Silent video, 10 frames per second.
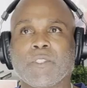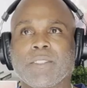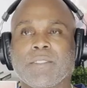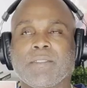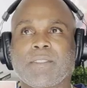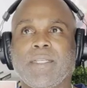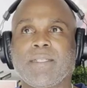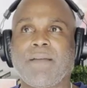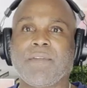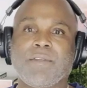such as
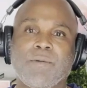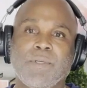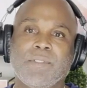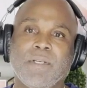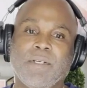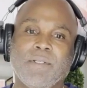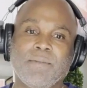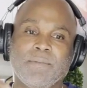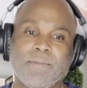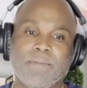things having to do
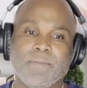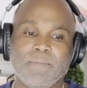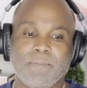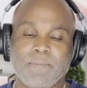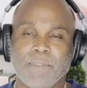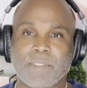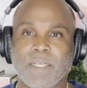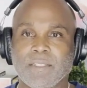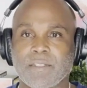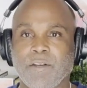with
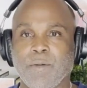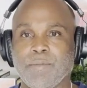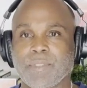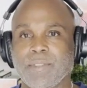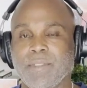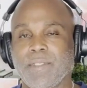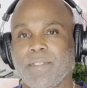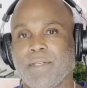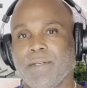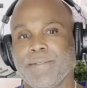telescopes
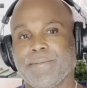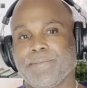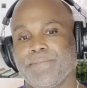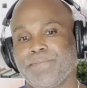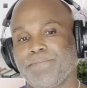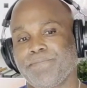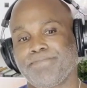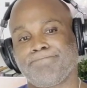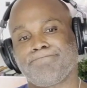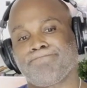and you know,
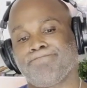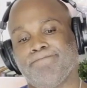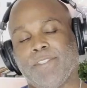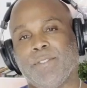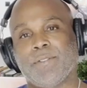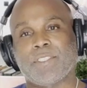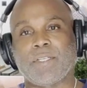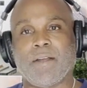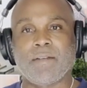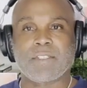the
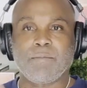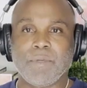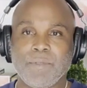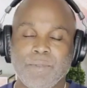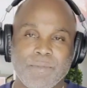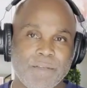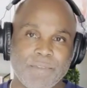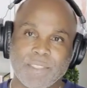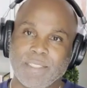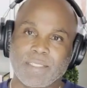stars and the moon and
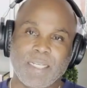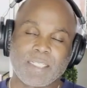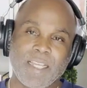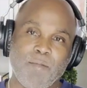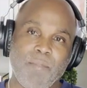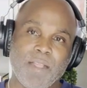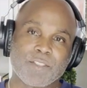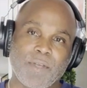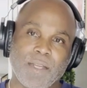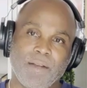different things like that, man.
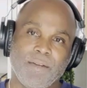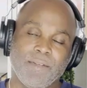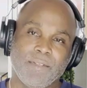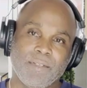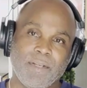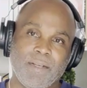So I learned